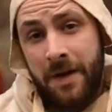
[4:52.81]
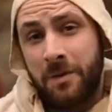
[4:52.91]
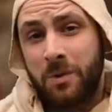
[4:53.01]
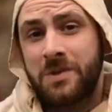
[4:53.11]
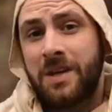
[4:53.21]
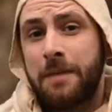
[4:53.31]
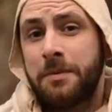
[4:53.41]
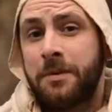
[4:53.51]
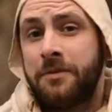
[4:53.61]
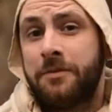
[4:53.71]
and it wasn't
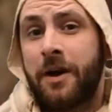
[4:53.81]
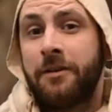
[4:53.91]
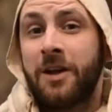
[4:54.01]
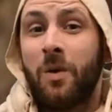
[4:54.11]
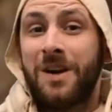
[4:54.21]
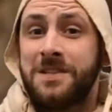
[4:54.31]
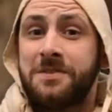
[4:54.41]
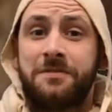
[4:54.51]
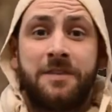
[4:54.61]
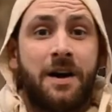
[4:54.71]
capable of firing quite
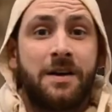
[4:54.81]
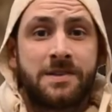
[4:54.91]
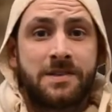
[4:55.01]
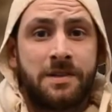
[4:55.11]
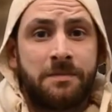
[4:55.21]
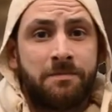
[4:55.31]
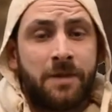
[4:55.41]
as fast,